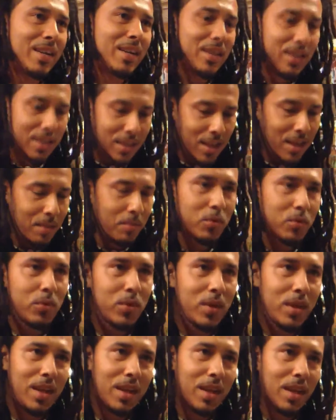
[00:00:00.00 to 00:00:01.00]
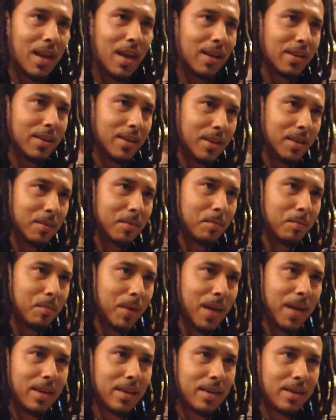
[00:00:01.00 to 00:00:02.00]
The same dudes that they locked up
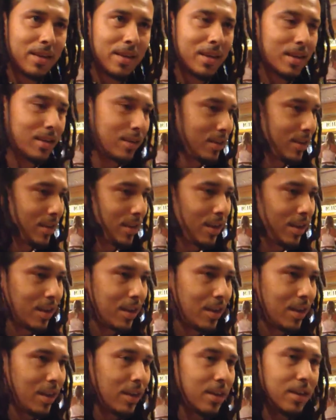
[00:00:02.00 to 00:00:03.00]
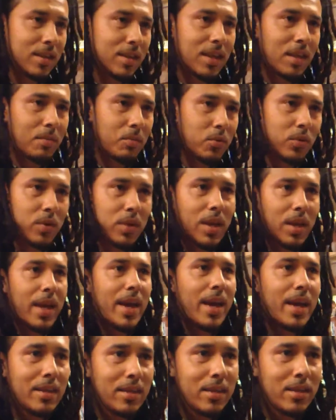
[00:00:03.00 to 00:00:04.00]
back in the days are the same dudes that
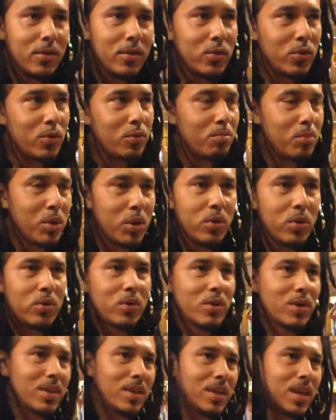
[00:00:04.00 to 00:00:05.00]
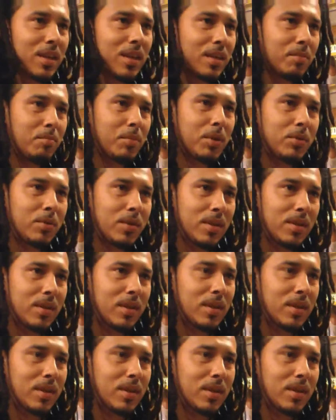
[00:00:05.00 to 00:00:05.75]
they're asking to do murals on the side of the building.